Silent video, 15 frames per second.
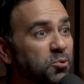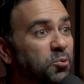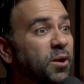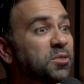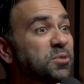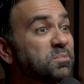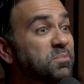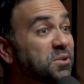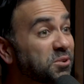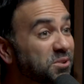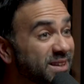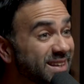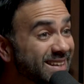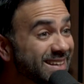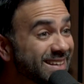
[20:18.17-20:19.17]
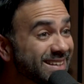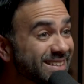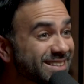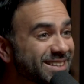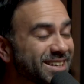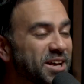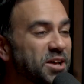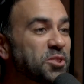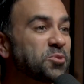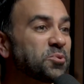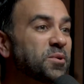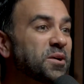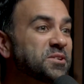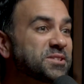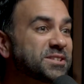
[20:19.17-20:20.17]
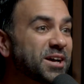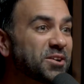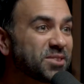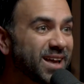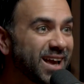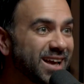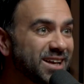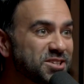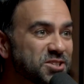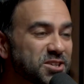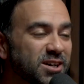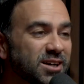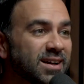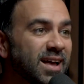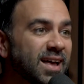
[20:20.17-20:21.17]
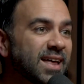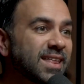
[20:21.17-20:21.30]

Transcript: throughout the Middle East, throughout South Asia.